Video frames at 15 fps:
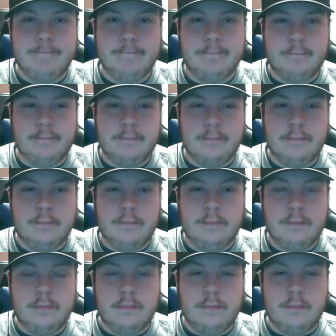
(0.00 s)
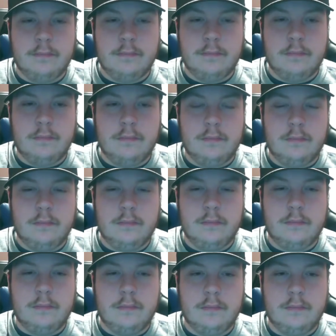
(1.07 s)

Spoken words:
The person shown says nothing.